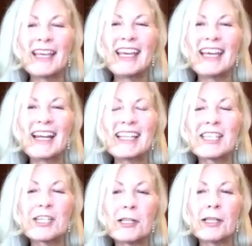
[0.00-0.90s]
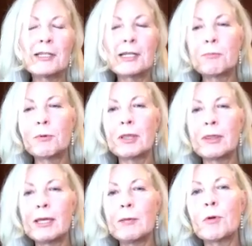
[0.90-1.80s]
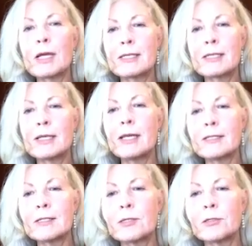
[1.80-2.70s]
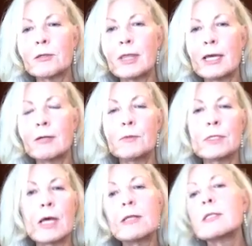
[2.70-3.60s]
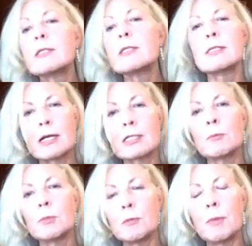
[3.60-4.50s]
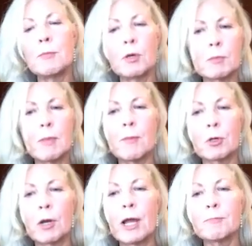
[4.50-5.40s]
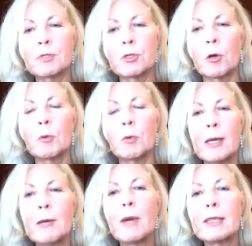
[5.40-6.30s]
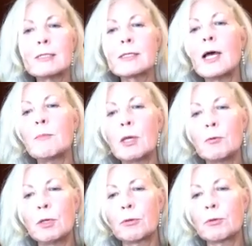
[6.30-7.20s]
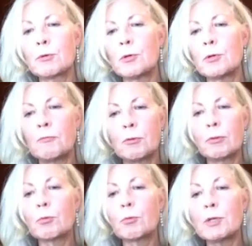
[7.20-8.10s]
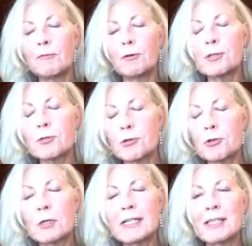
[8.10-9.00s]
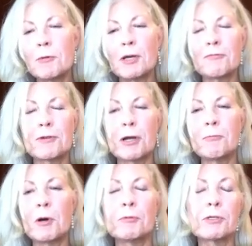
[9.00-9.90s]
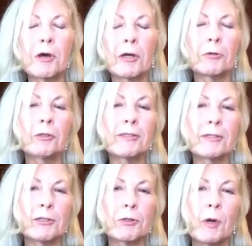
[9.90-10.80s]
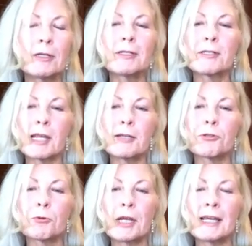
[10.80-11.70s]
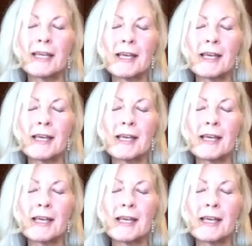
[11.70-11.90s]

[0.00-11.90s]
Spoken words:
And I still ended up with a breast cancer that was undetectable by most mammograms. So by the time I went through 3 various surgeries, I went from what was thought early stage 1 to stage 3.